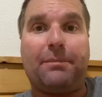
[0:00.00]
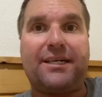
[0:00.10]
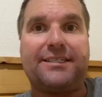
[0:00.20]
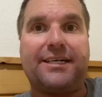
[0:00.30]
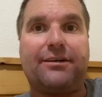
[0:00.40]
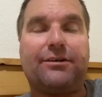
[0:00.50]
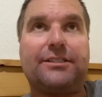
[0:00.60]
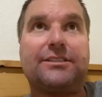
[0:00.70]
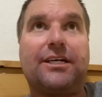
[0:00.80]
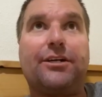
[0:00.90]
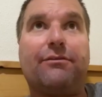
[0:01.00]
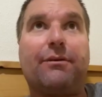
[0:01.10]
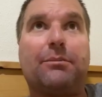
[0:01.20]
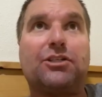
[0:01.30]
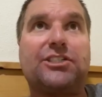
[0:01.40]
Our big dinner is
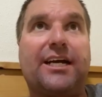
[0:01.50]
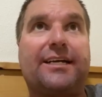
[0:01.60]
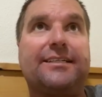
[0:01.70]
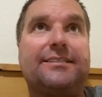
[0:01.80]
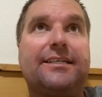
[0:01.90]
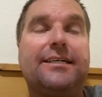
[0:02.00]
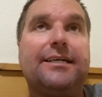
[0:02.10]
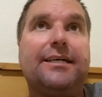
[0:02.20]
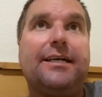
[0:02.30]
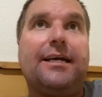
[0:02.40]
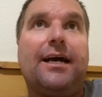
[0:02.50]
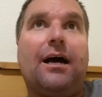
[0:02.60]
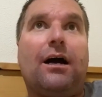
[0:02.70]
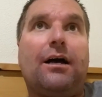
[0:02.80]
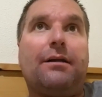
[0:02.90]
November 2nd
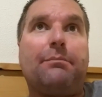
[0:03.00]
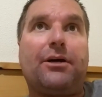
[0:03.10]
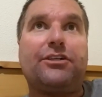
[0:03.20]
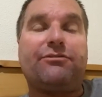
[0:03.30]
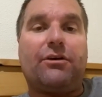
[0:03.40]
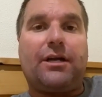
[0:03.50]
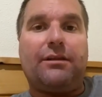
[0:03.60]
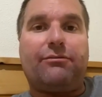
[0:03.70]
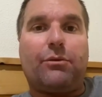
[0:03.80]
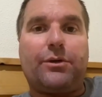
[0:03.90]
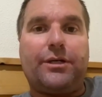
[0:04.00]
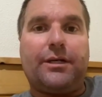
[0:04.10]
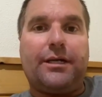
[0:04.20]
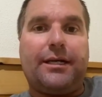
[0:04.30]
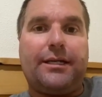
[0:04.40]
in Marysville, California,
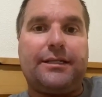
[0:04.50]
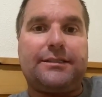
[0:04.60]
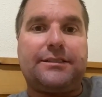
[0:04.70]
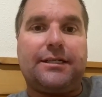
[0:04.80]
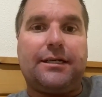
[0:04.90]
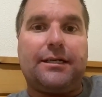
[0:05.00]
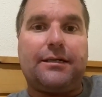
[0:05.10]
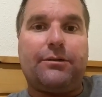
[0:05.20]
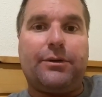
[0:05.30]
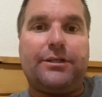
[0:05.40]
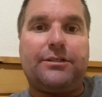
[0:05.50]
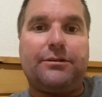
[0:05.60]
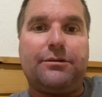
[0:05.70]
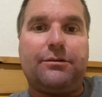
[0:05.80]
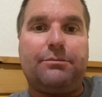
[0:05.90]
and it's going
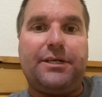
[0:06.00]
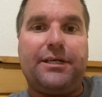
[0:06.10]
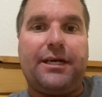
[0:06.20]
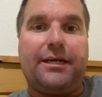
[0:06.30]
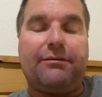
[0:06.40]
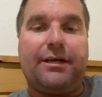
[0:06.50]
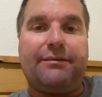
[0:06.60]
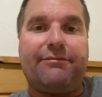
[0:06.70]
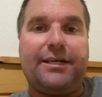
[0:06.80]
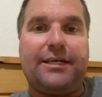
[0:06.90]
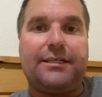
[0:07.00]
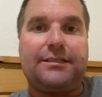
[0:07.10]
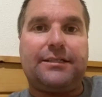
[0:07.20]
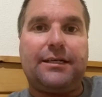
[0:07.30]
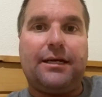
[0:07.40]
to be a great
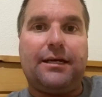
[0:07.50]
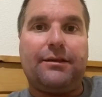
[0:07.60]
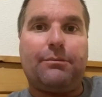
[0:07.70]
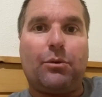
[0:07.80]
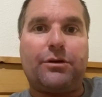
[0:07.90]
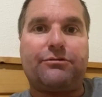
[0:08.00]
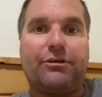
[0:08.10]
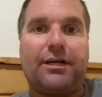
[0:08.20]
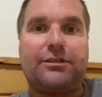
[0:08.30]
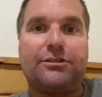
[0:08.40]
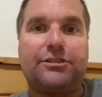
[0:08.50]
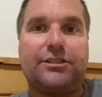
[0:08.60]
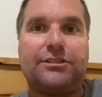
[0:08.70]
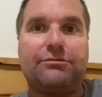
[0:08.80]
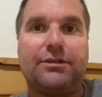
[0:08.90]
event. The board of directors
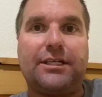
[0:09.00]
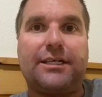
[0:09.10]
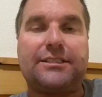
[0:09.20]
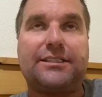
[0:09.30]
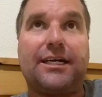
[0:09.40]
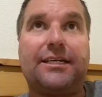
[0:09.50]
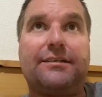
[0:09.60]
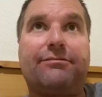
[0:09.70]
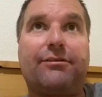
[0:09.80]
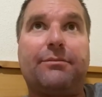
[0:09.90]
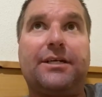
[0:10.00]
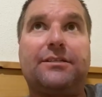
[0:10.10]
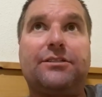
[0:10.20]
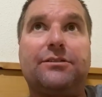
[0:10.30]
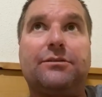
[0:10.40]
is really excited for me
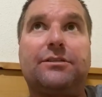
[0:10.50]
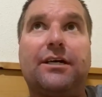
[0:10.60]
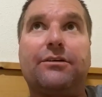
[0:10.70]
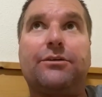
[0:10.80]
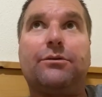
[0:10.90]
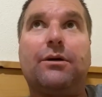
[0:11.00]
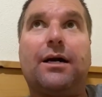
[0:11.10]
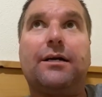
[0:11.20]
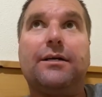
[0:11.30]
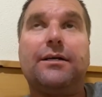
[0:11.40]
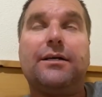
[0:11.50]
to tell you